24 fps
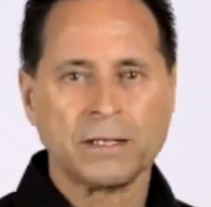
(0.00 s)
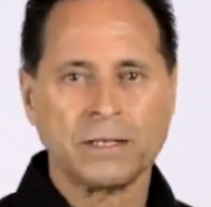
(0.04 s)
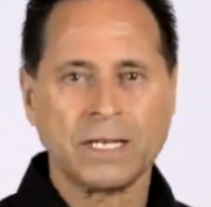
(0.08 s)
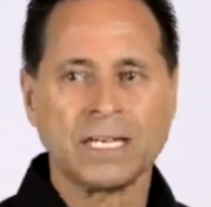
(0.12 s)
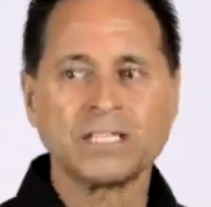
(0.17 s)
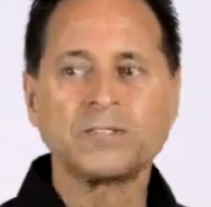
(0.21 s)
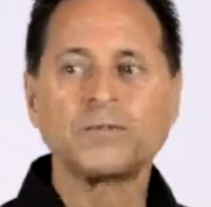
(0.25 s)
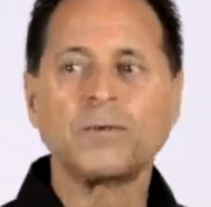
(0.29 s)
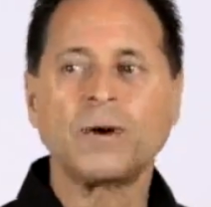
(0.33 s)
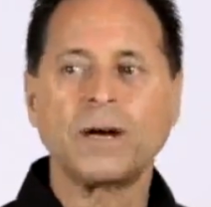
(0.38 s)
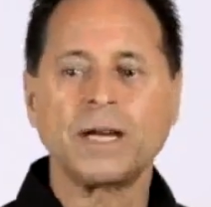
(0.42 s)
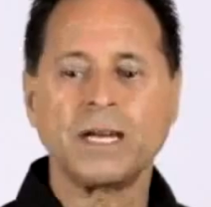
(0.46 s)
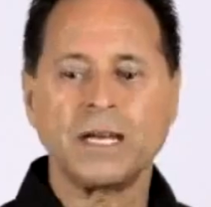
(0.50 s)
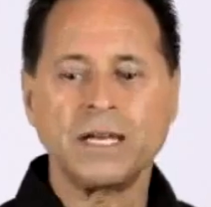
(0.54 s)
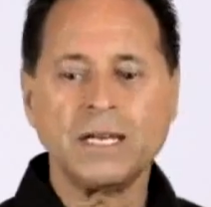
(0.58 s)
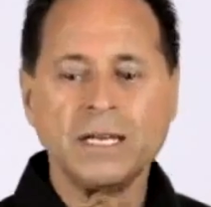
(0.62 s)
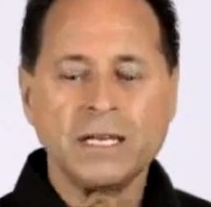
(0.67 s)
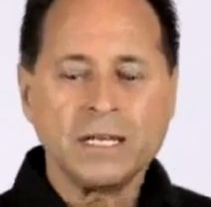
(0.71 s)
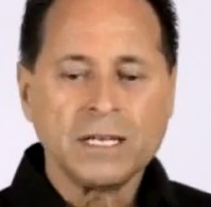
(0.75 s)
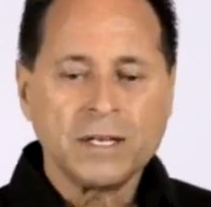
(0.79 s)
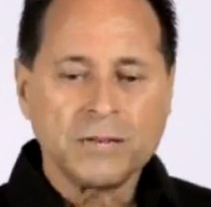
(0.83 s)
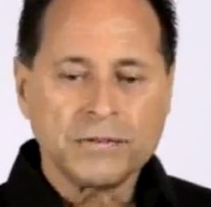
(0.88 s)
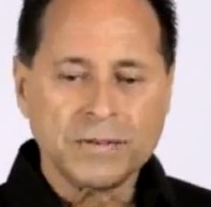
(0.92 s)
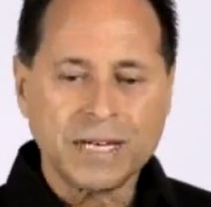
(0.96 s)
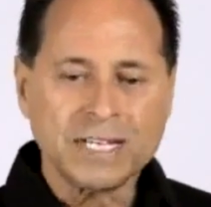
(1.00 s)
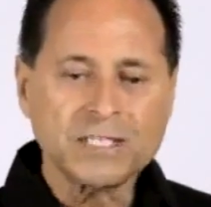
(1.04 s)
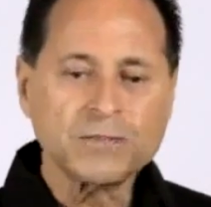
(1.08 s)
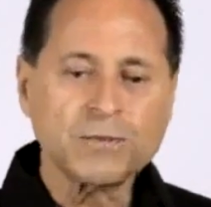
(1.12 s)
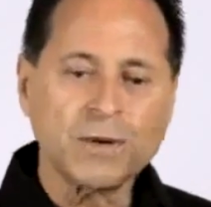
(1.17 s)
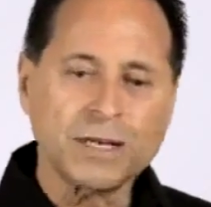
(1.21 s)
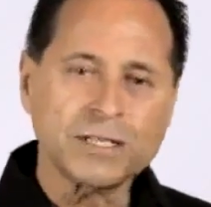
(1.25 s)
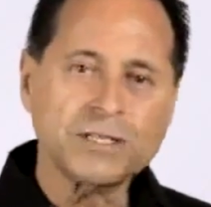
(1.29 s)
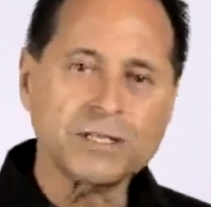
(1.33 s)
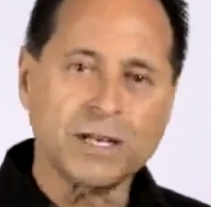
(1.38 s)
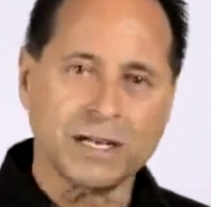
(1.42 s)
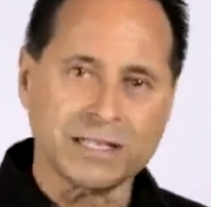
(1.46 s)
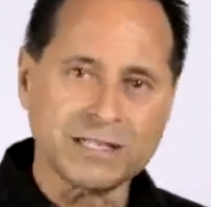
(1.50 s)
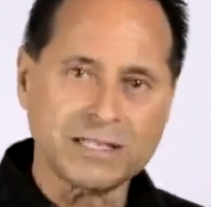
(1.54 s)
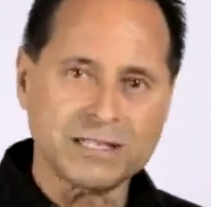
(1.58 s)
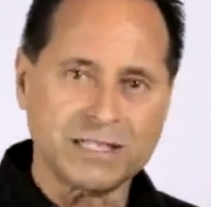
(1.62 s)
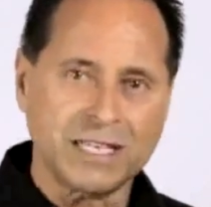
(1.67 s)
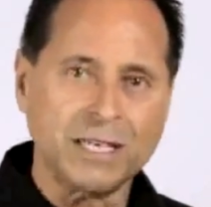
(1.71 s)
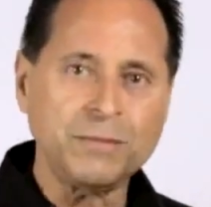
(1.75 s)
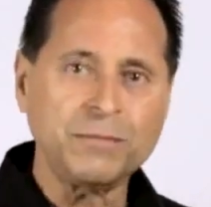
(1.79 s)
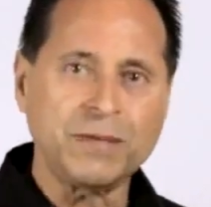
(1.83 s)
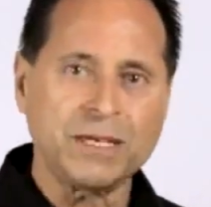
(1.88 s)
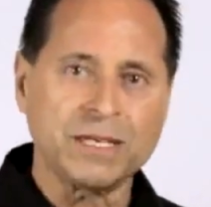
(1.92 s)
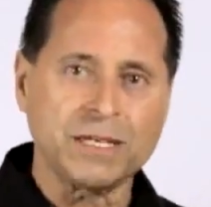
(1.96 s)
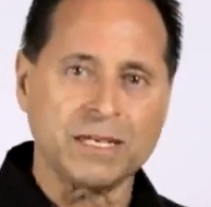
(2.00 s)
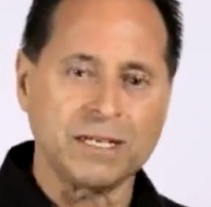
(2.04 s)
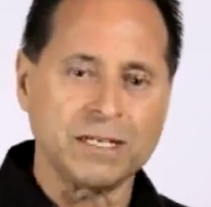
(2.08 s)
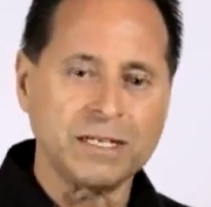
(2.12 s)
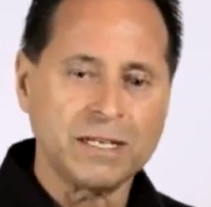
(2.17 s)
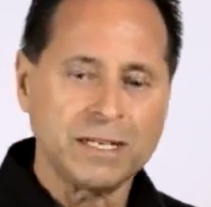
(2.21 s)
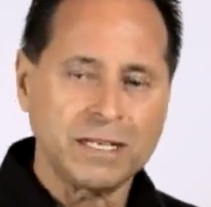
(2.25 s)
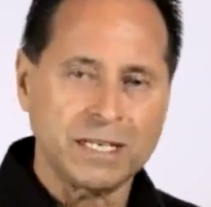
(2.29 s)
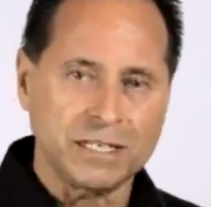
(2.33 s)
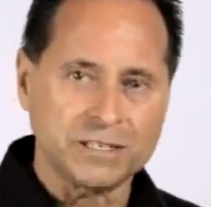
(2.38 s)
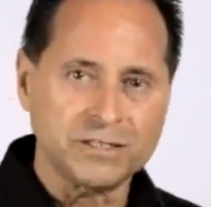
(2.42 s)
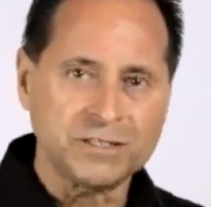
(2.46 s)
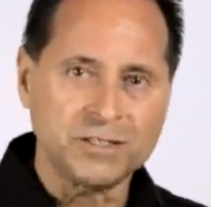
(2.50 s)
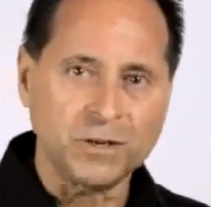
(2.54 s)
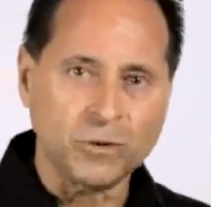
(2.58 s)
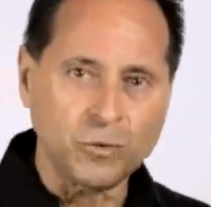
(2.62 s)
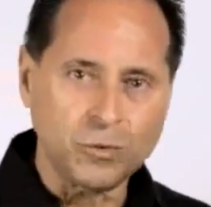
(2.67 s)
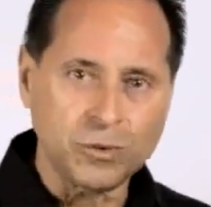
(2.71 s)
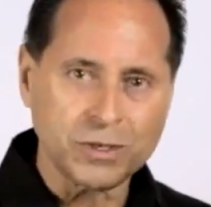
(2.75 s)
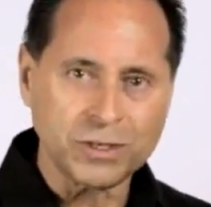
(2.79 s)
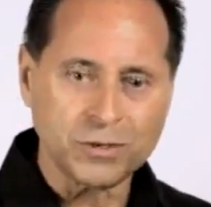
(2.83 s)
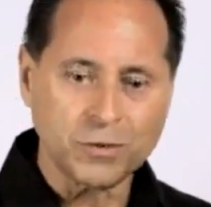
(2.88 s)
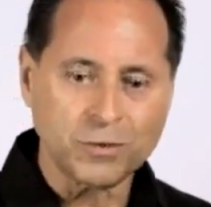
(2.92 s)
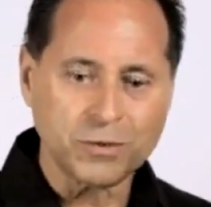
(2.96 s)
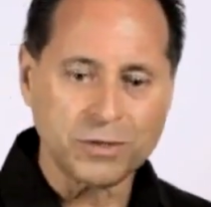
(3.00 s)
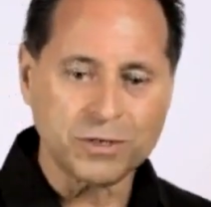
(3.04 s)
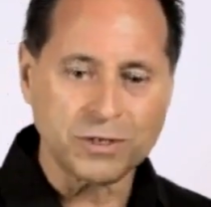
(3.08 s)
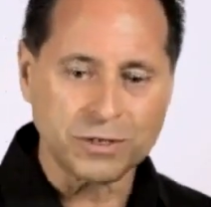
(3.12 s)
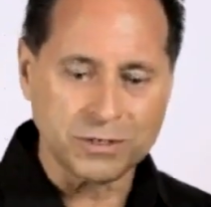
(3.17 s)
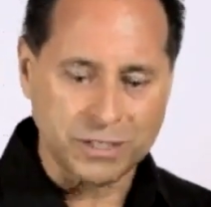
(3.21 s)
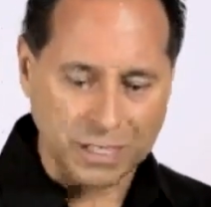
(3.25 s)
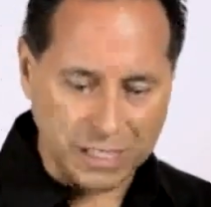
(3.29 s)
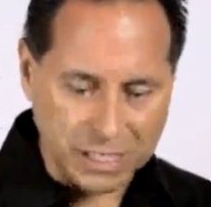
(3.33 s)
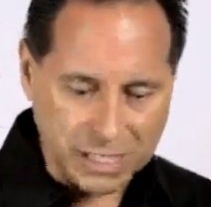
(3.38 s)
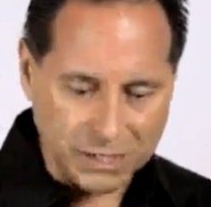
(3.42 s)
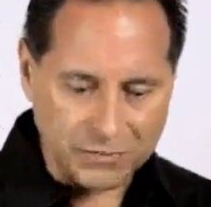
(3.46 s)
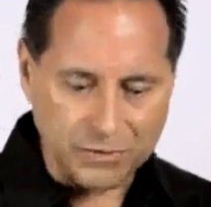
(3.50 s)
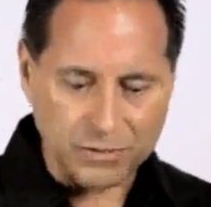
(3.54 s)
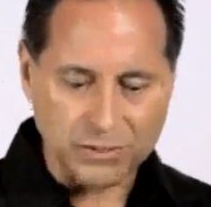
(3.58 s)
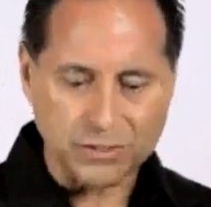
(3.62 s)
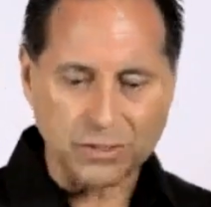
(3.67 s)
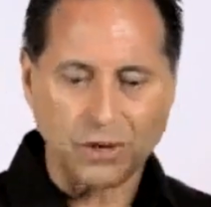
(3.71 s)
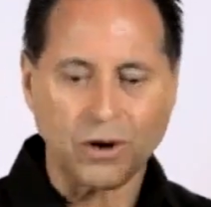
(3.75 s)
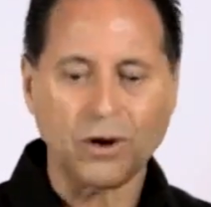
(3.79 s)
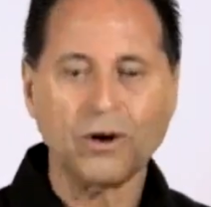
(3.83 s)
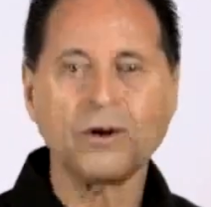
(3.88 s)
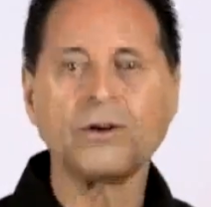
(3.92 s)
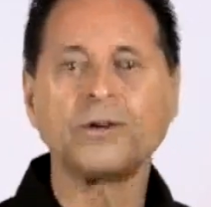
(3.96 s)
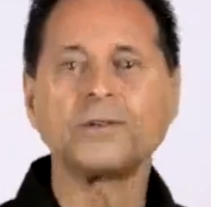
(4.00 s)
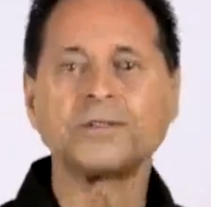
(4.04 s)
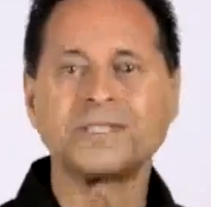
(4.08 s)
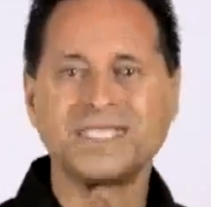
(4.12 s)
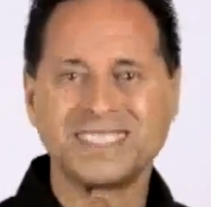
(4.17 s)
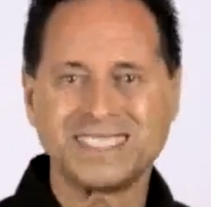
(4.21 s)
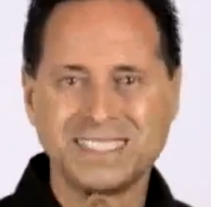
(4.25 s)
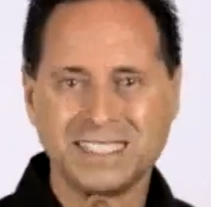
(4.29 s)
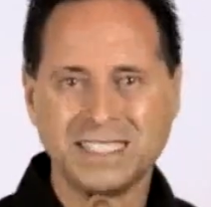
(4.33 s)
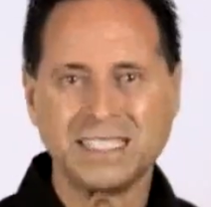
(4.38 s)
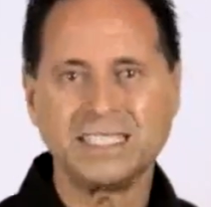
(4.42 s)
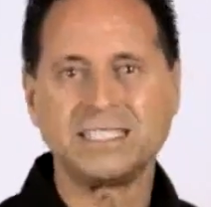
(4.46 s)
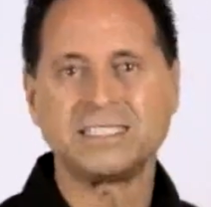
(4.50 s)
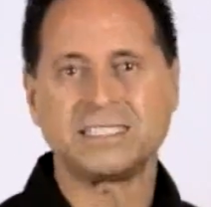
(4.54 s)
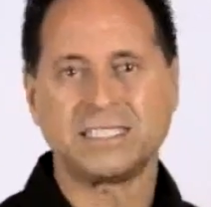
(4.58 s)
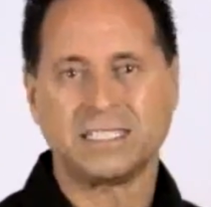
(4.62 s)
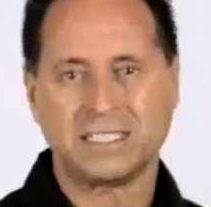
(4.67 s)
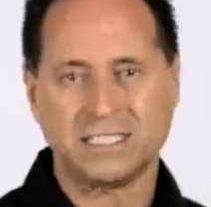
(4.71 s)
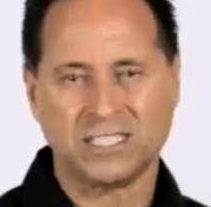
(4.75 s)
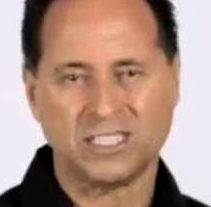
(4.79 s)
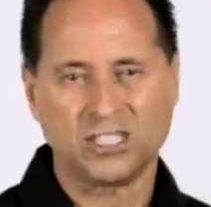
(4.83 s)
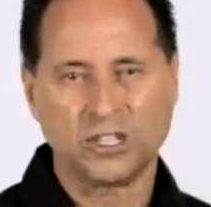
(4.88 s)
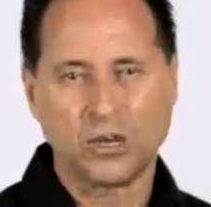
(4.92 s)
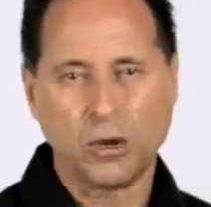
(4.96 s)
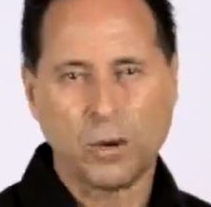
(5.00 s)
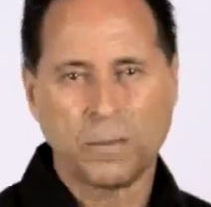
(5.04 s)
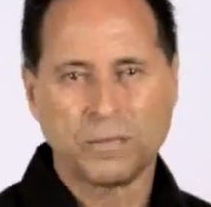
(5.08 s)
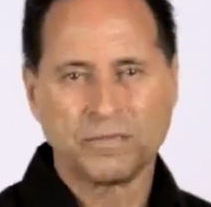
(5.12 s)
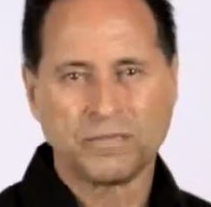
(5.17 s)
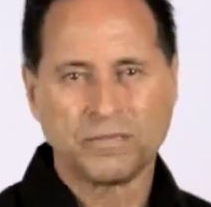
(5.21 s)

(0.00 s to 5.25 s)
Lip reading: That's why toxemia is the one word that covers all diseases.